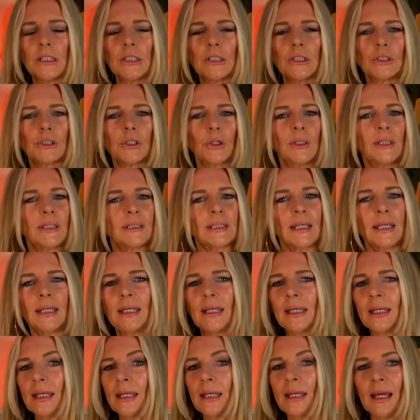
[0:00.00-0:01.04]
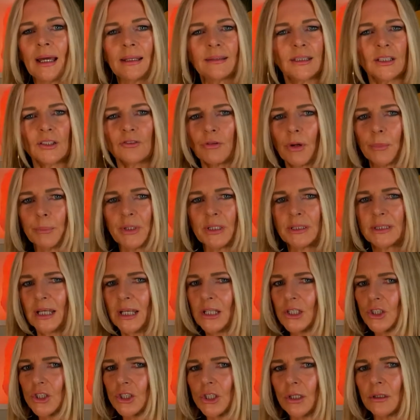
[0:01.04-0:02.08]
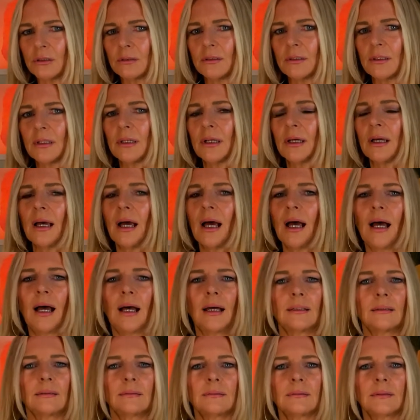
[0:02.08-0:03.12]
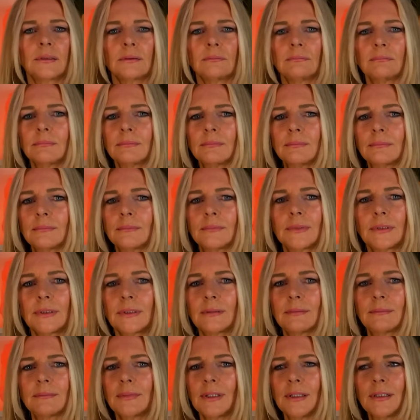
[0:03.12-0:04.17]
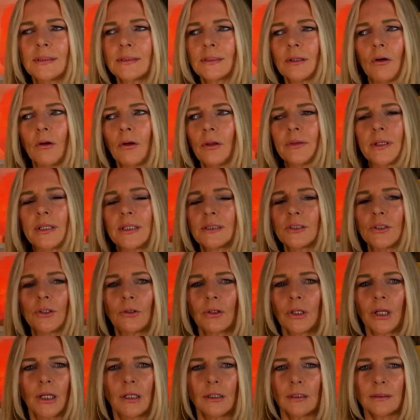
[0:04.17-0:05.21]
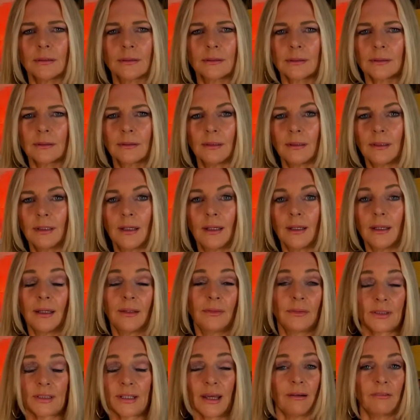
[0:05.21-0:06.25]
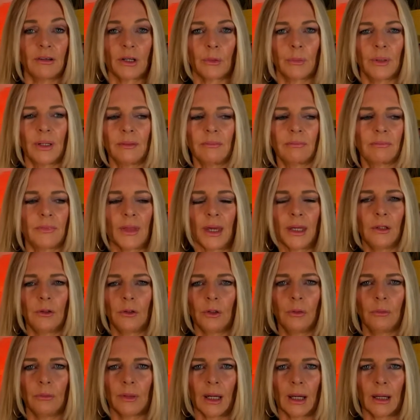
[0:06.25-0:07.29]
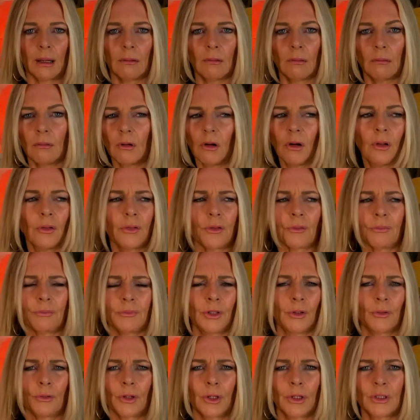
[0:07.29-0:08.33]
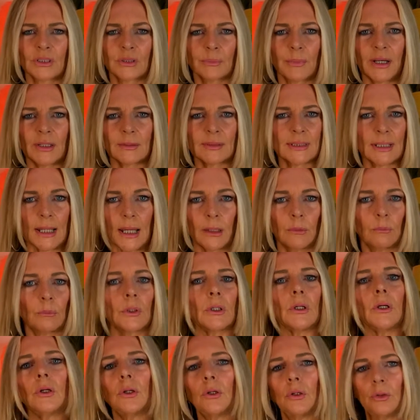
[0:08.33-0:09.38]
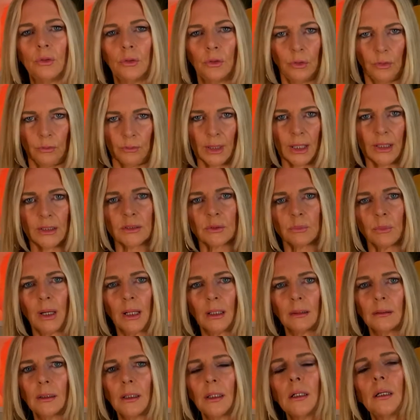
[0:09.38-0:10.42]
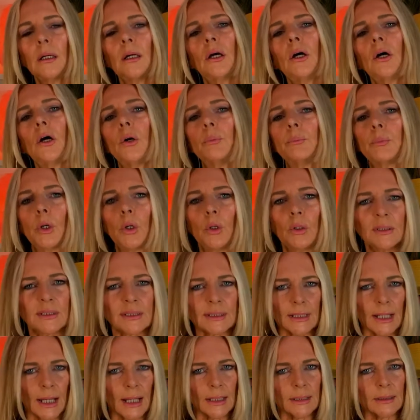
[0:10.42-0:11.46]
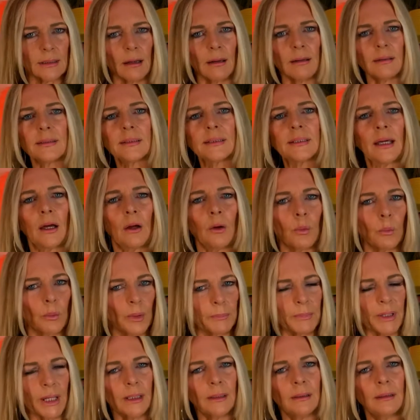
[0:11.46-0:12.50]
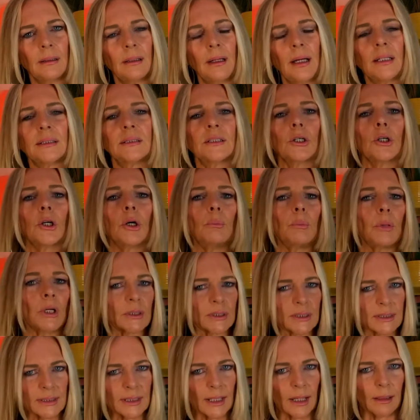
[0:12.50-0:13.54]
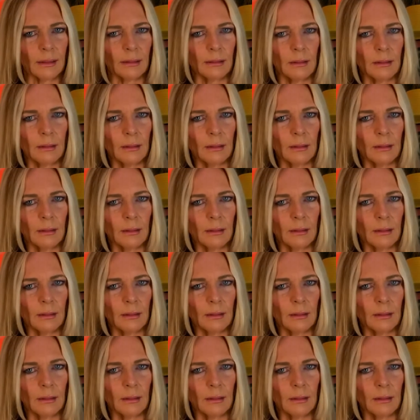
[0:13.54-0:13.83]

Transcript: So you see, he had this reputation, and these, all these young girls in the Dairy Queen, they knew that. All the young girls about town knew that as well. Paul Snider saw women as a commodity.